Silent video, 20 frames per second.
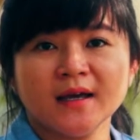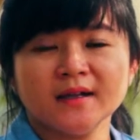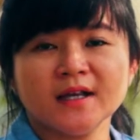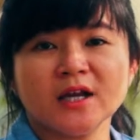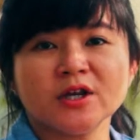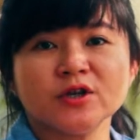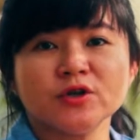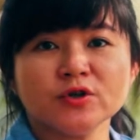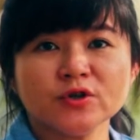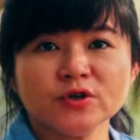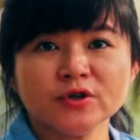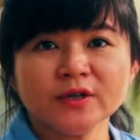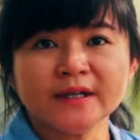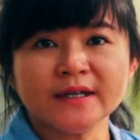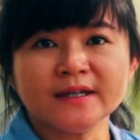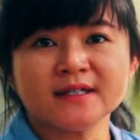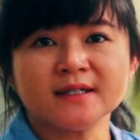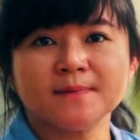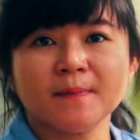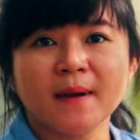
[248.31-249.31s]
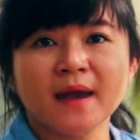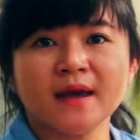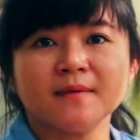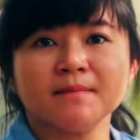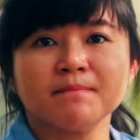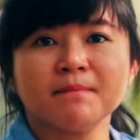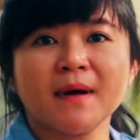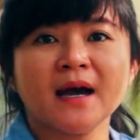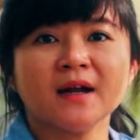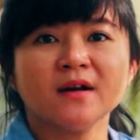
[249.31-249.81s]
They usually
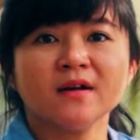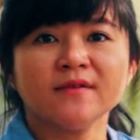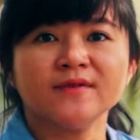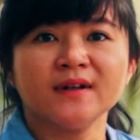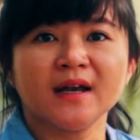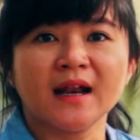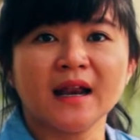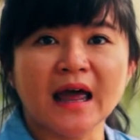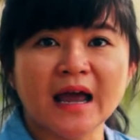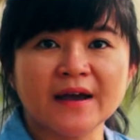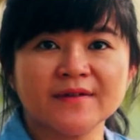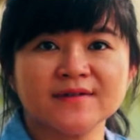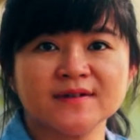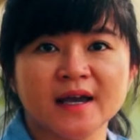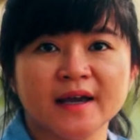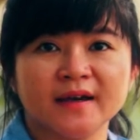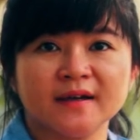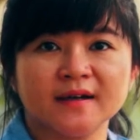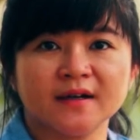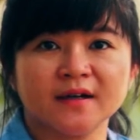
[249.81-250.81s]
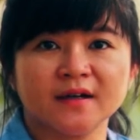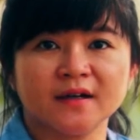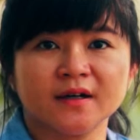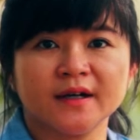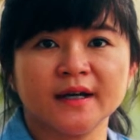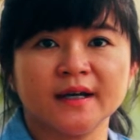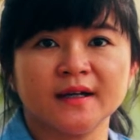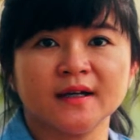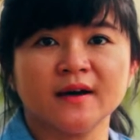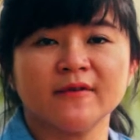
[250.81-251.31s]
spend part of their life
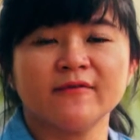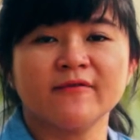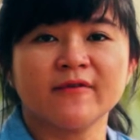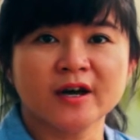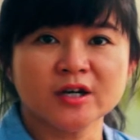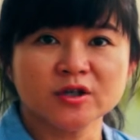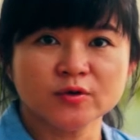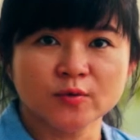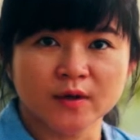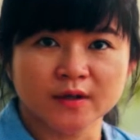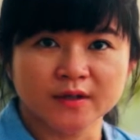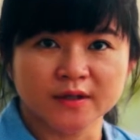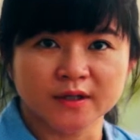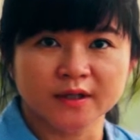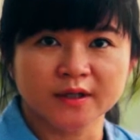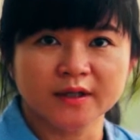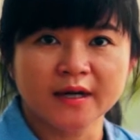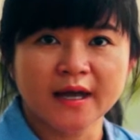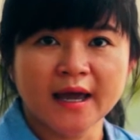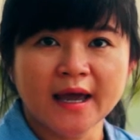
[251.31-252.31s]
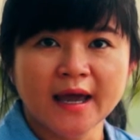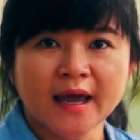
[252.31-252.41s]
cycle in a freshwater